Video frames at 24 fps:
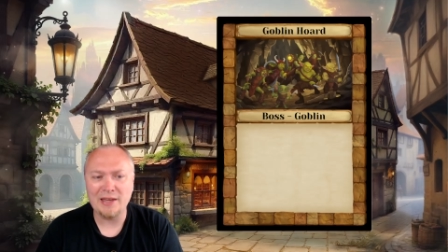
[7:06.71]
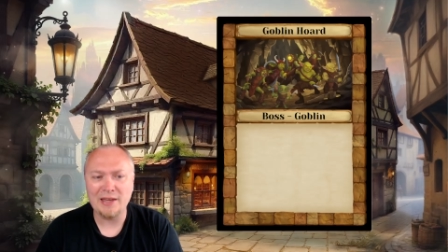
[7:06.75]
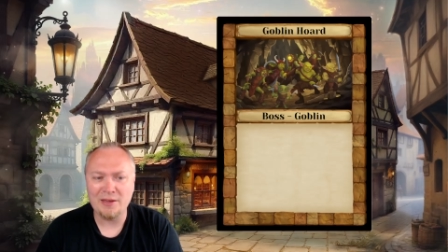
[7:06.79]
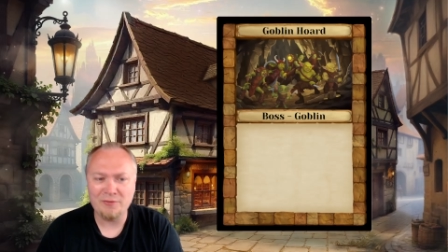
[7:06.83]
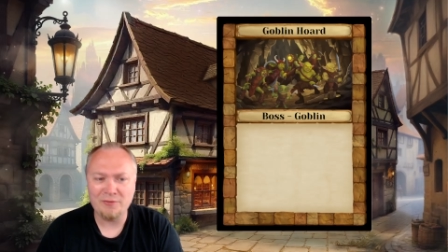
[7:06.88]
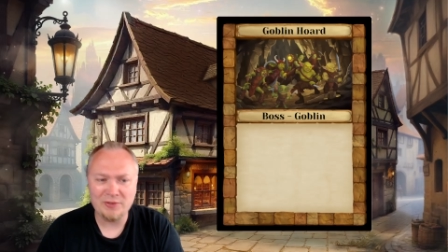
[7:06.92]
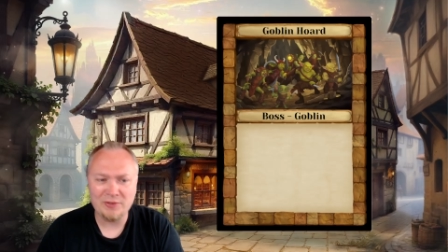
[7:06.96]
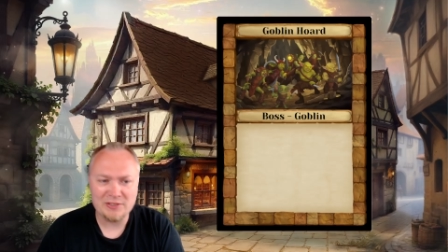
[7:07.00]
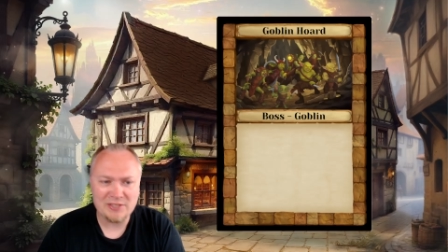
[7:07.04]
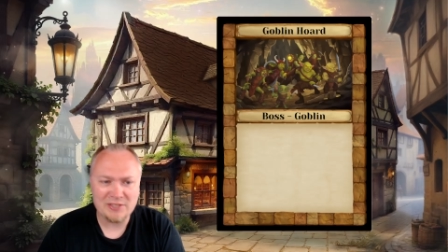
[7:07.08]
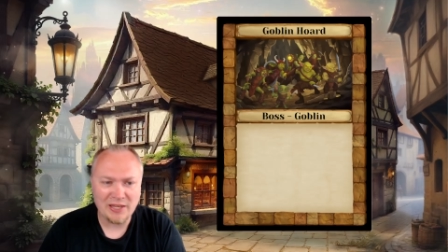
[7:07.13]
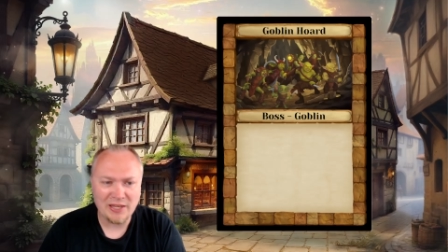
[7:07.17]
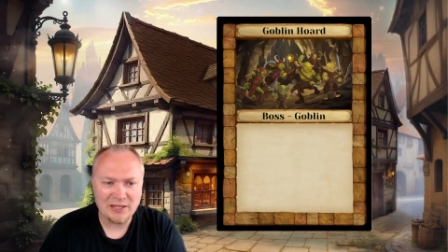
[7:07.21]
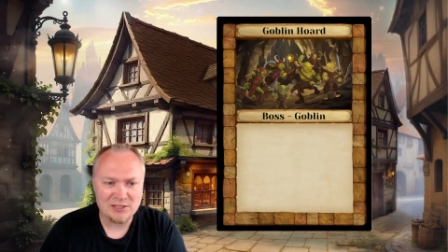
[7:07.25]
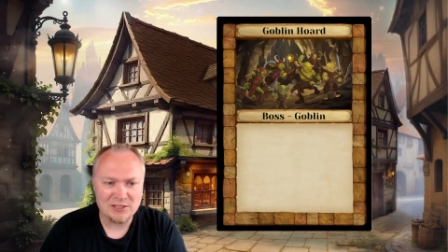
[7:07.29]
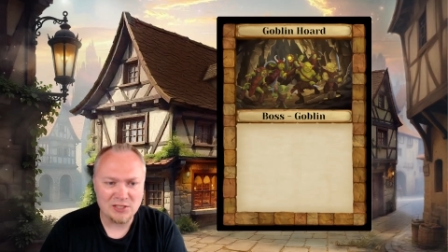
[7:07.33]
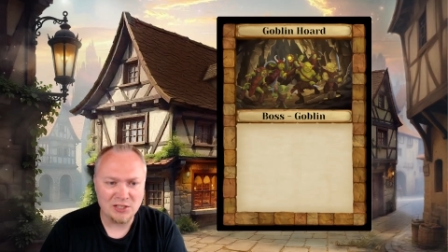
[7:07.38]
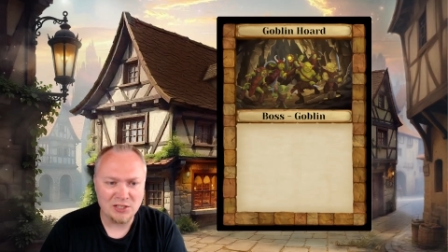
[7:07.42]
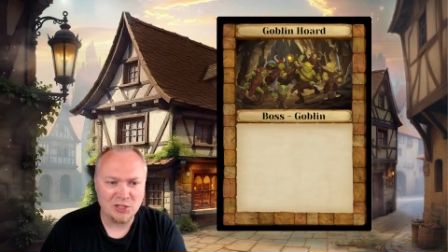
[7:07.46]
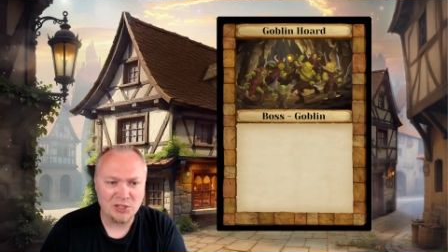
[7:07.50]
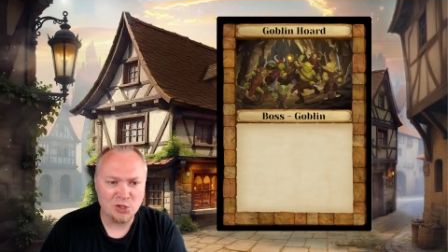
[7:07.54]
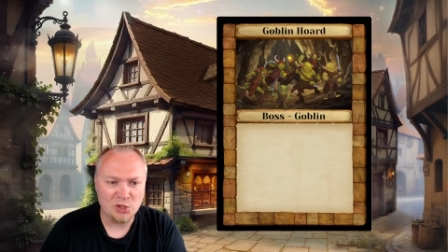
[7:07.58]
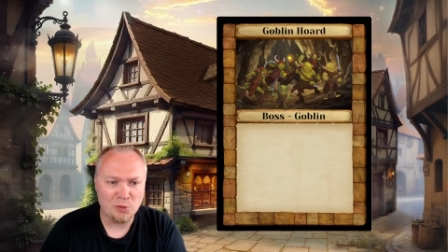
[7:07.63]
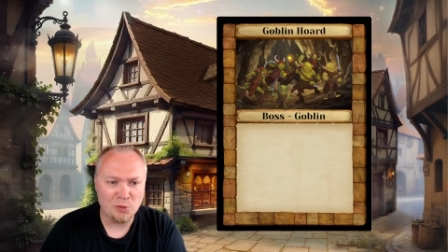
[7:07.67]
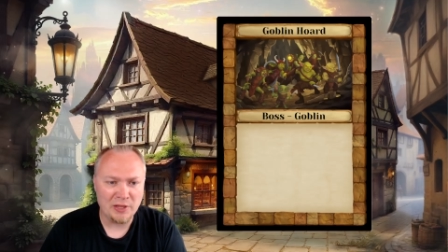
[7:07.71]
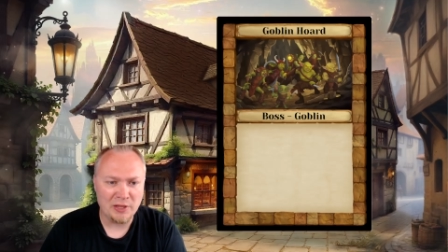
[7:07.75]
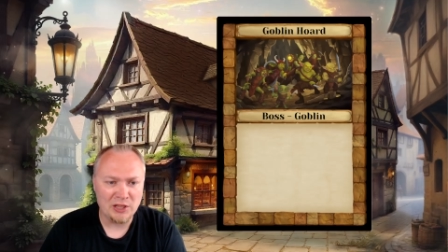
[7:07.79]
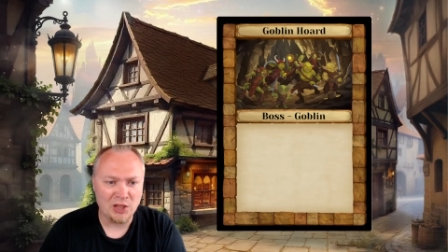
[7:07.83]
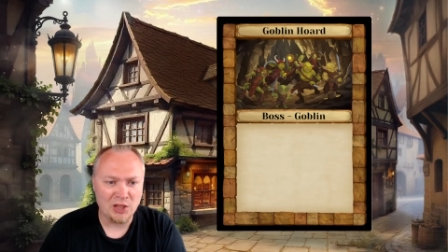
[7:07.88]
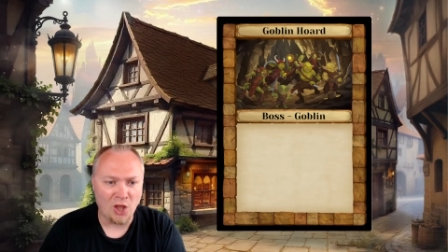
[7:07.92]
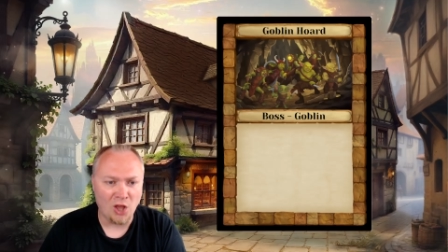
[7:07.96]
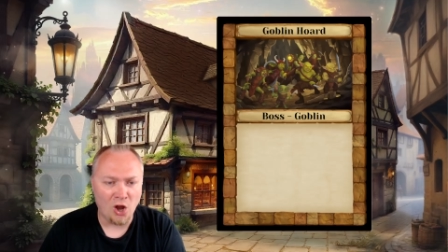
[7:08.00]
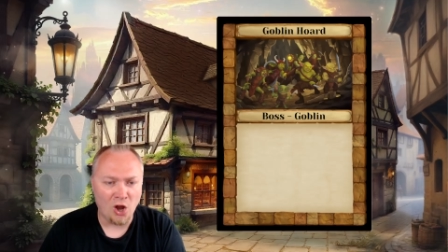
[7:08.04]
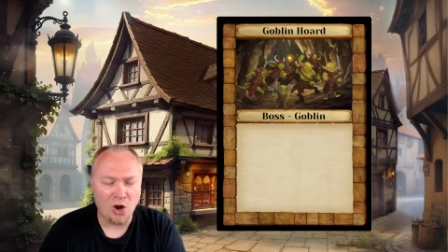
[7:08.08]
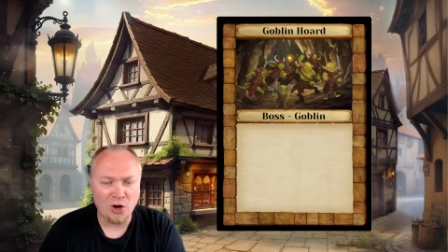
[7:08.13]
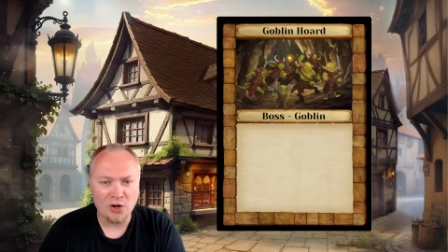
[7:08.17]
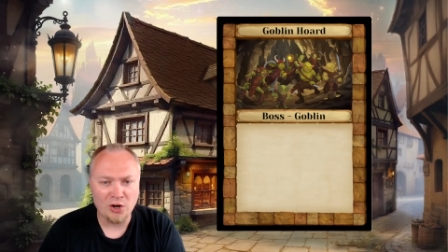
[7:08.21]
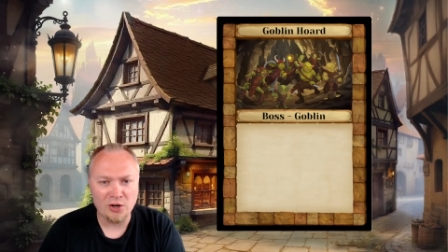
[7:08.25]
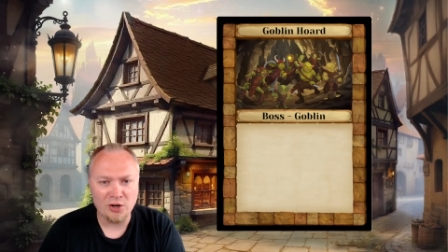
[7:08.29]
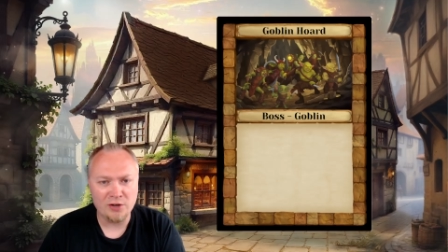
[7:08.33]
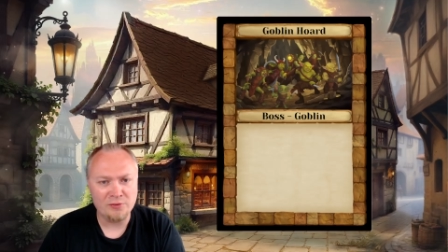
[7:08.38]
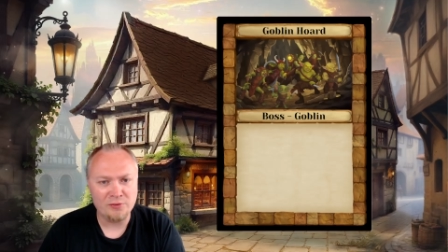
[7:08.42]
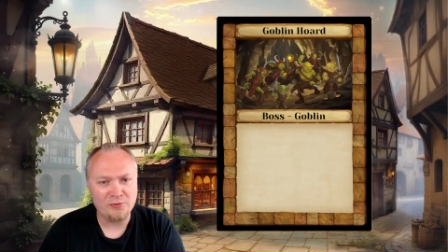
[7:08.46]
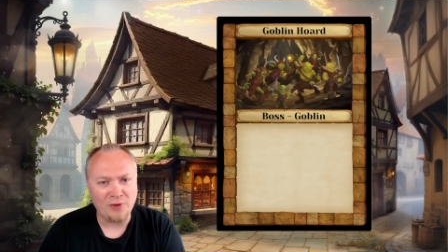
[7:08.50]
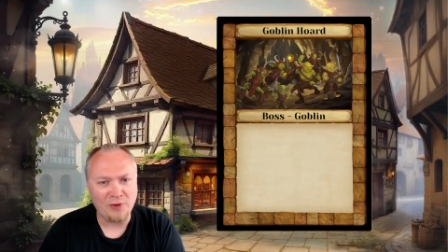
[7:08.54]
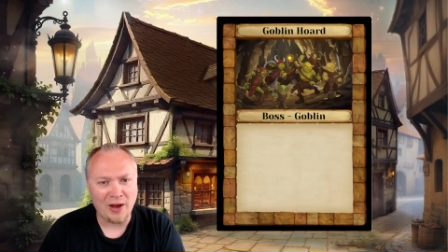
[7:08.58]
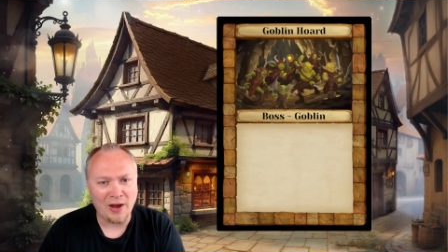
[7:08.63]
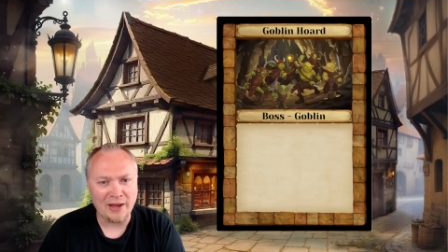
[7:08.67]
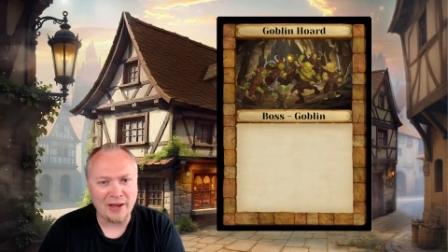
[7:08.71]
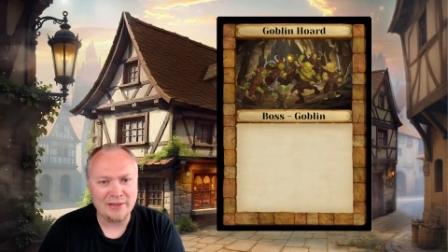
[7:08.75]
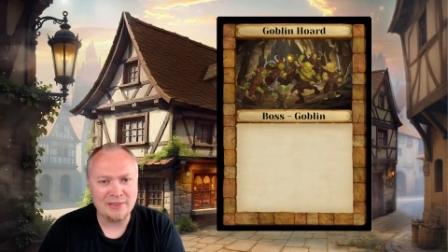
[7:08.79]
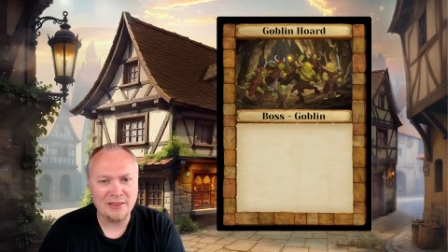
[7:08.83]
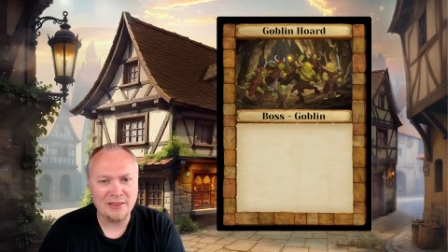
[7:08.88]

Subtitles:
If it takes a little bit longer to find